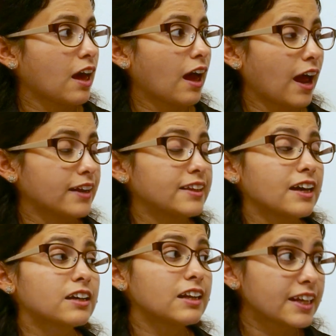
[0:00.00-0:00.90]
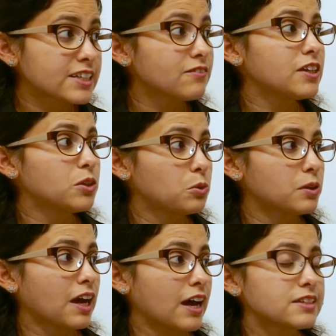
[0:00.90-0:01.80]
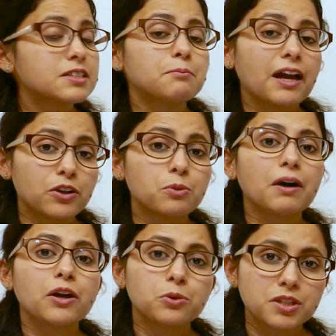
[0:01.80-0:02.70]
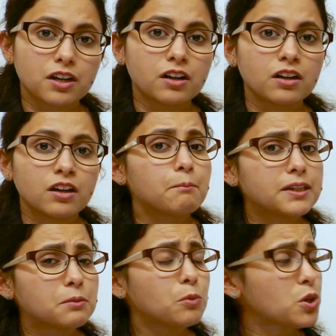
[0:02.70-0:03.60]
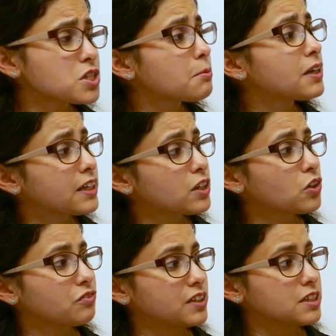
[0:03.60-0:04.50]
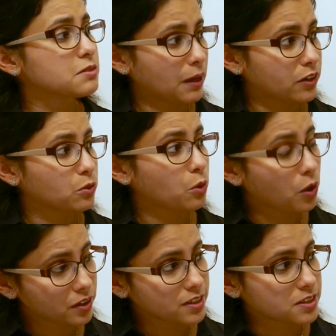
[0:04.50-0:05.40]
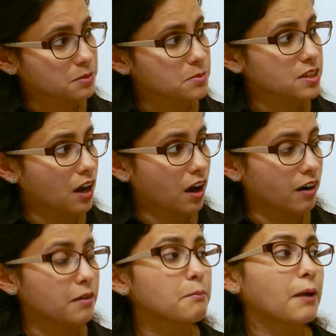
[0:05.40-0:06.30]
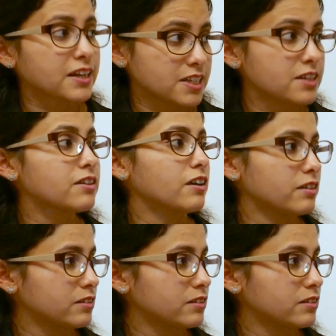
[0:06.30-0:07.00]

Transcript: and they are collectively known as the microbiota. But the most abundant of these microorganisms are bacteria.